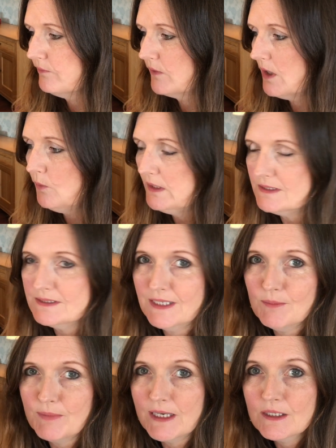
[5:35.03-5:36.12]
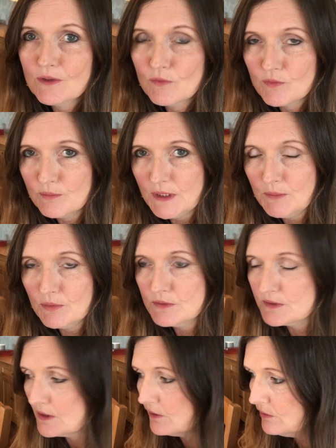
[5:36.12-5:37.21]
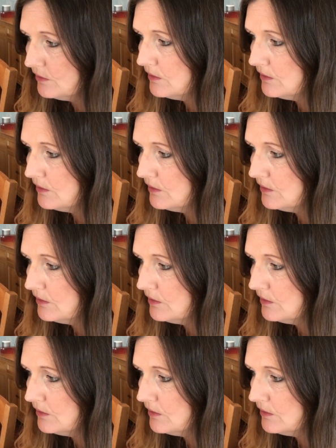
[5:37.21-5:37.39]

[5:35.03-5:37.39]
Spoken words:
waiting to hear back from people. So